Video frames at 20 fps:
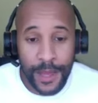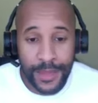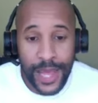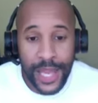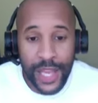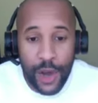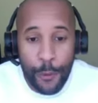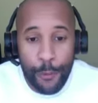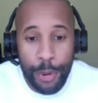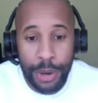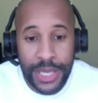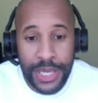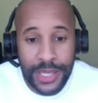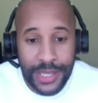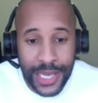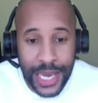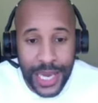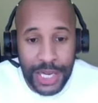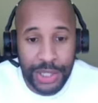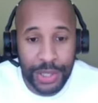that your
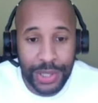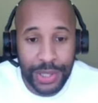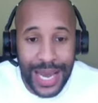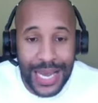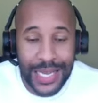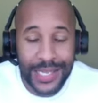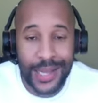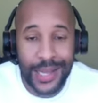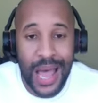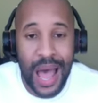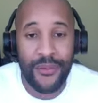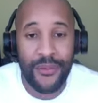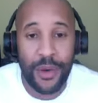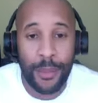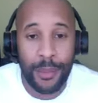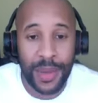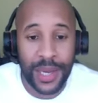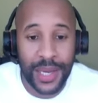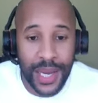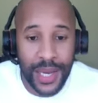presentation has to have
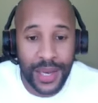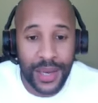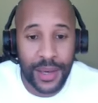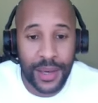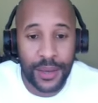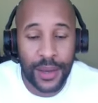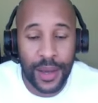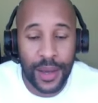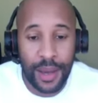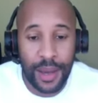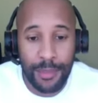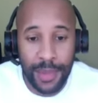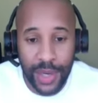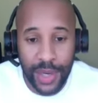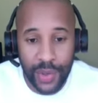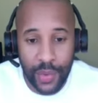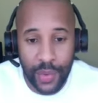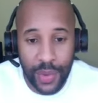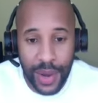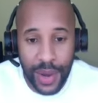a beginning, a
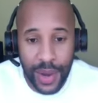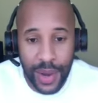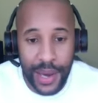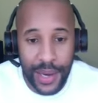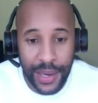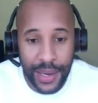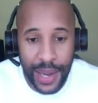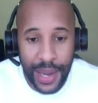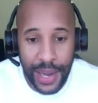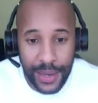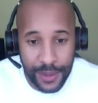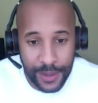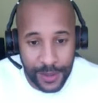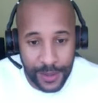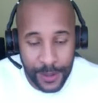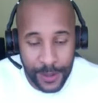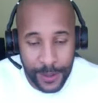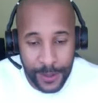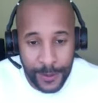middle, and an end.